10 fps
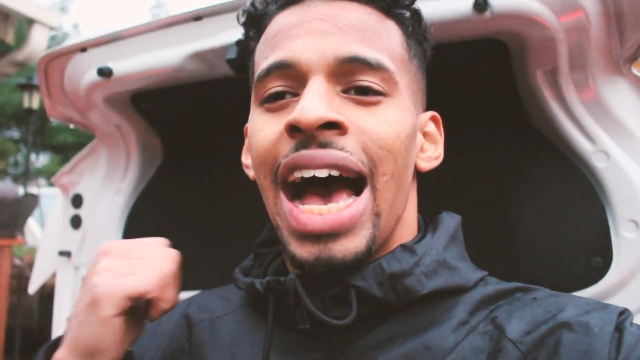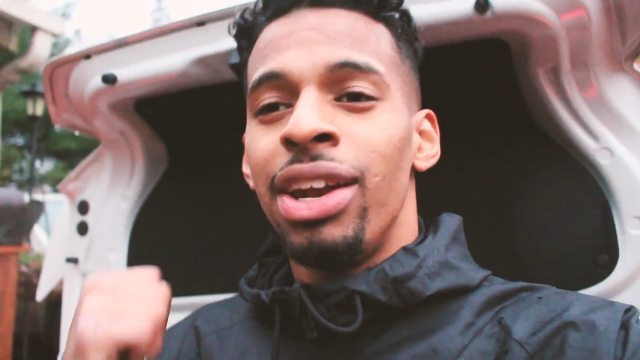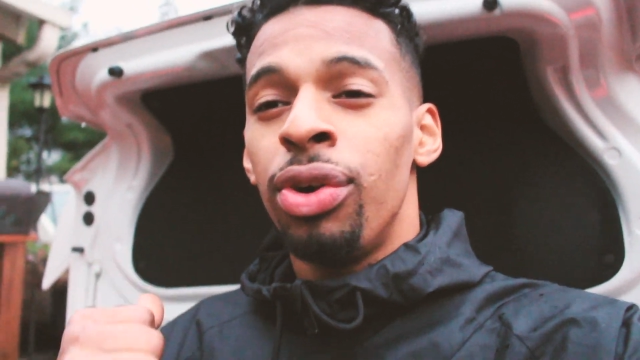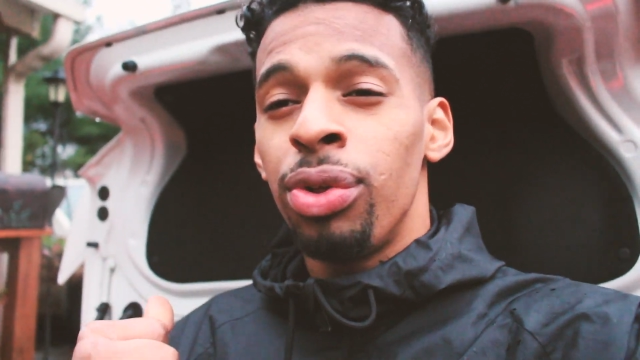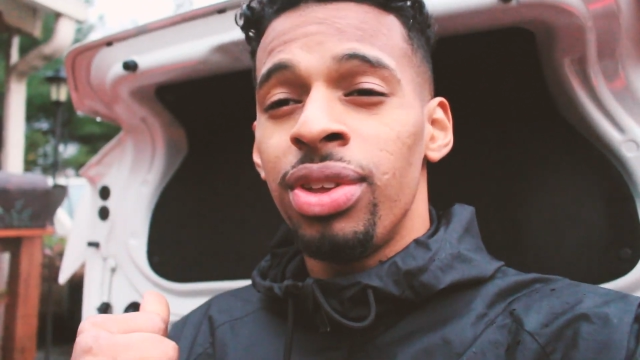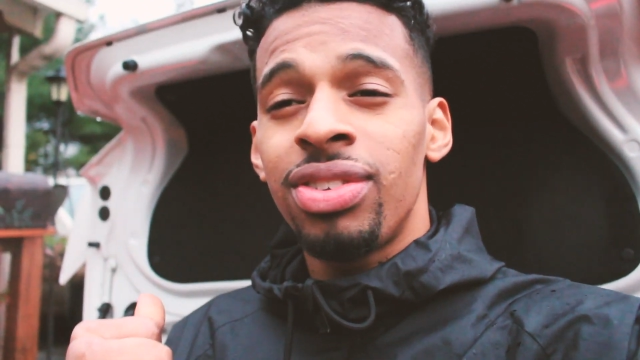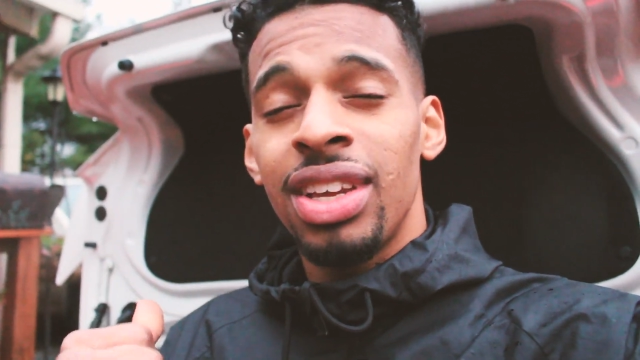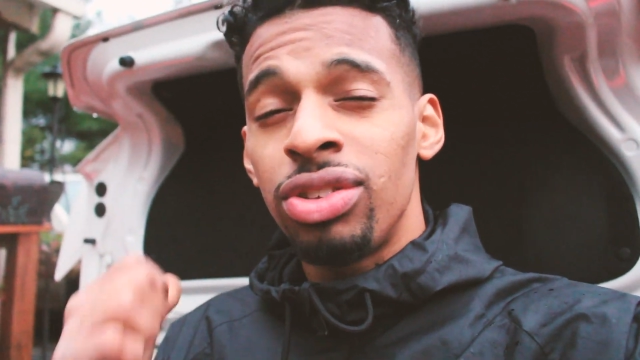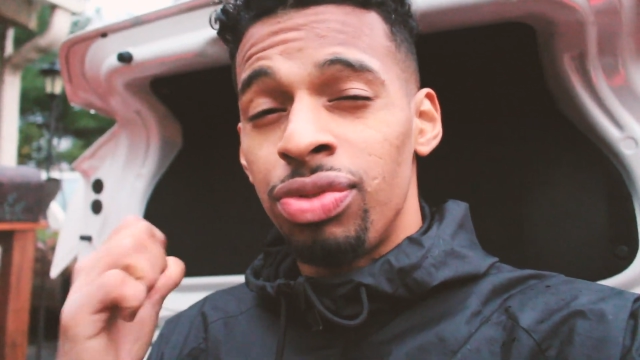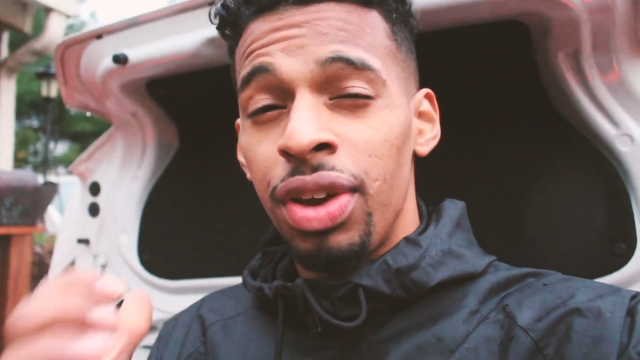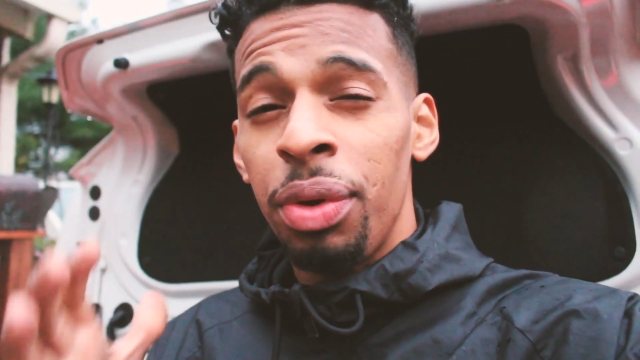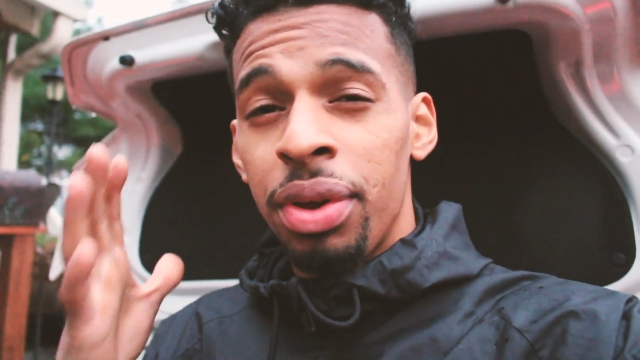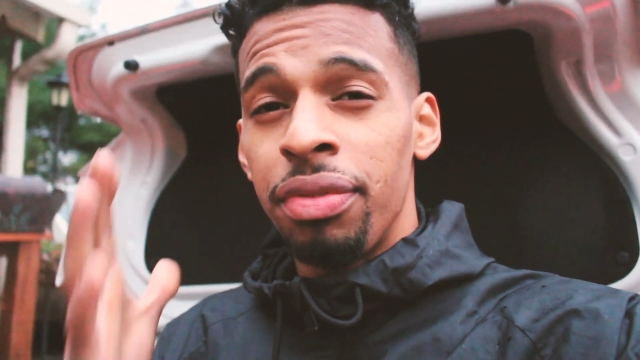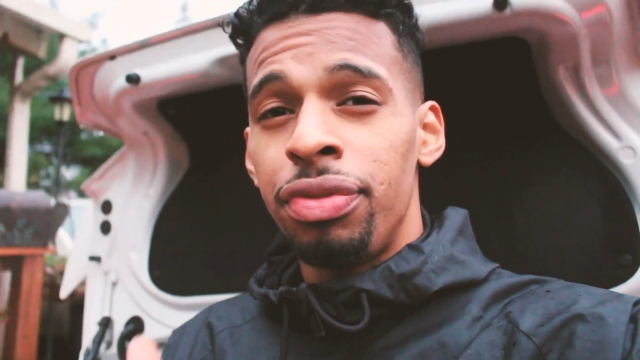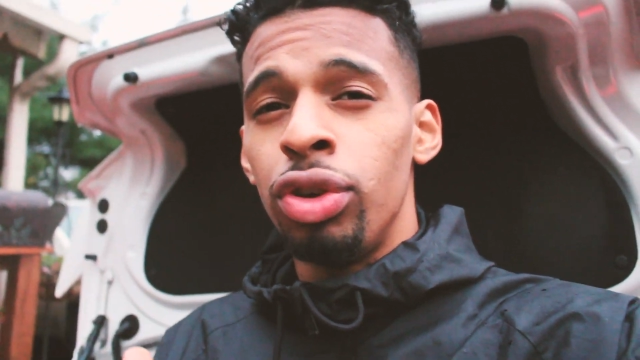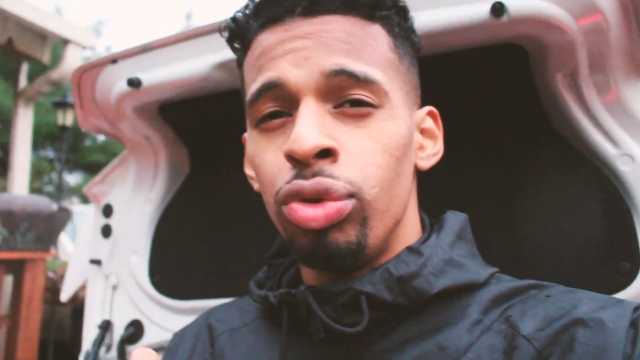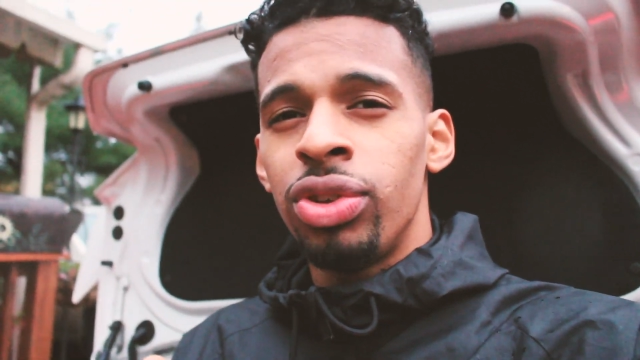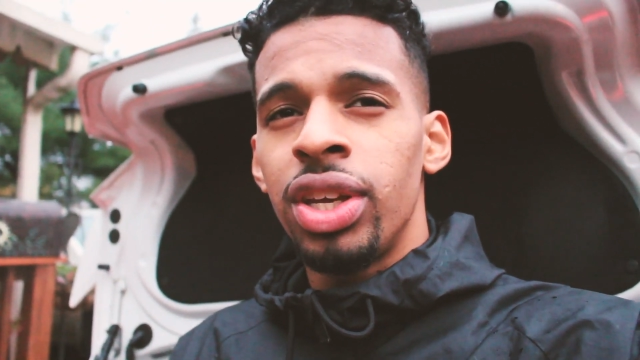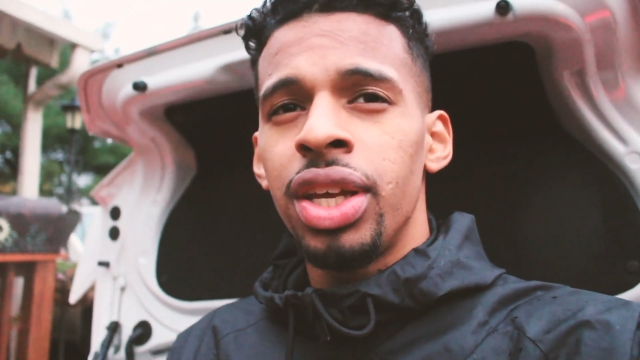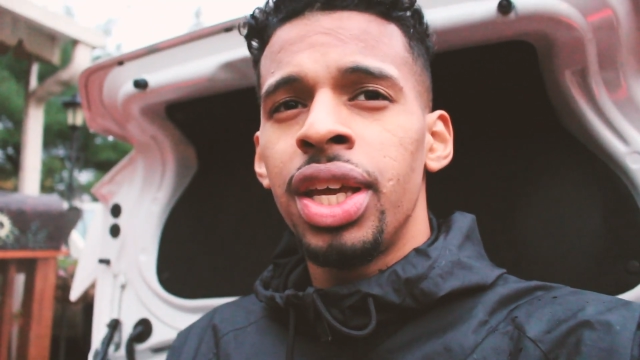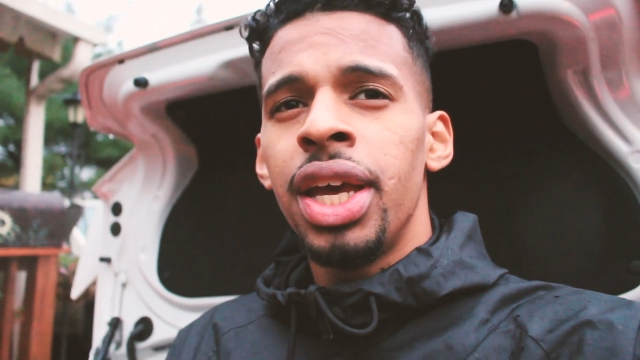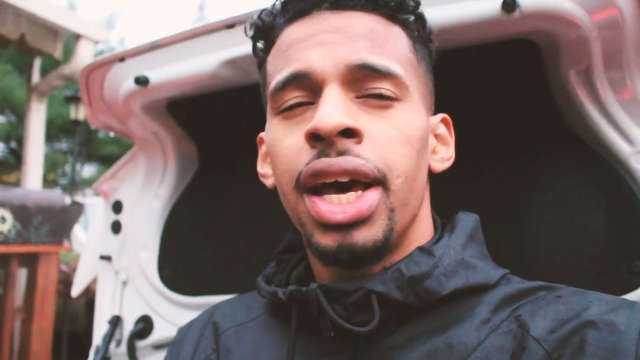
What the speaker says: I know this sounds very confusing,